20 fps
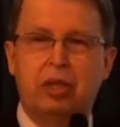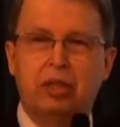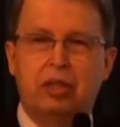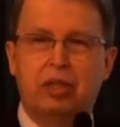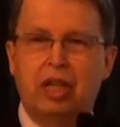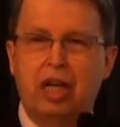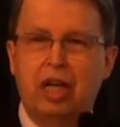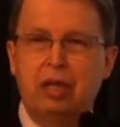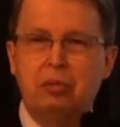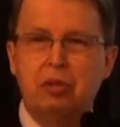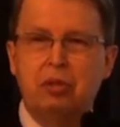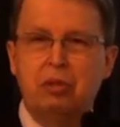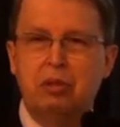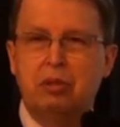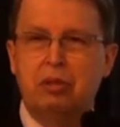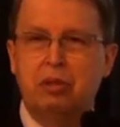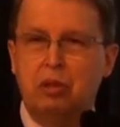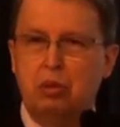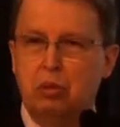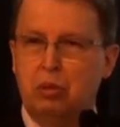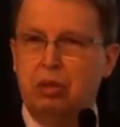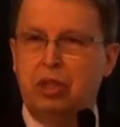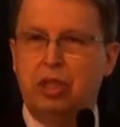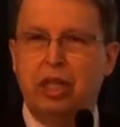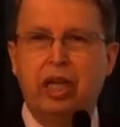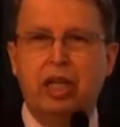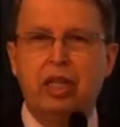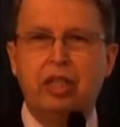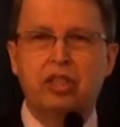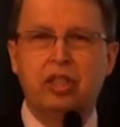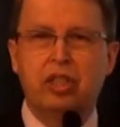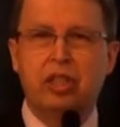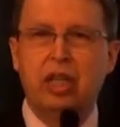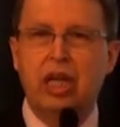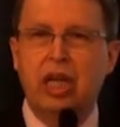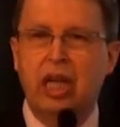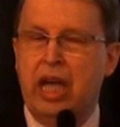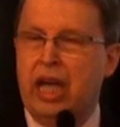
what time you do things, uh,